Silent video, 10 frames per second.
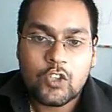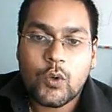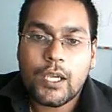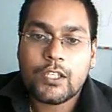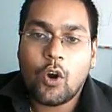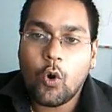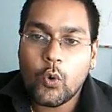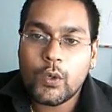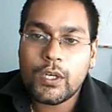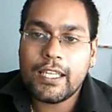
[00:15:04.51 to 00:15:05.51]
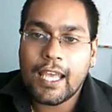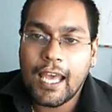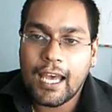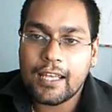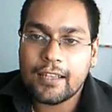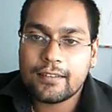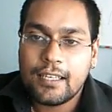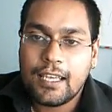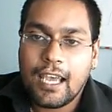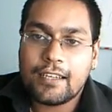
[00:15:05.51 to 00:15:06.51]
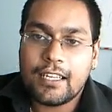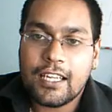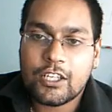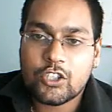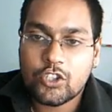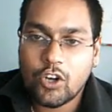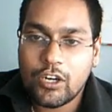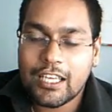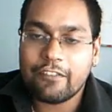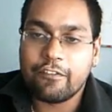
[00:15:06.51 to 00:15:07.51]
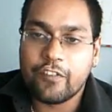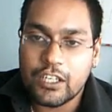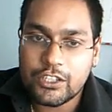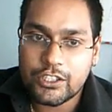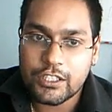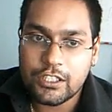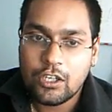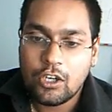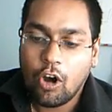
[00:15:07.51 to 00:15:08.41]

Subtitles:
so it only has an electronic version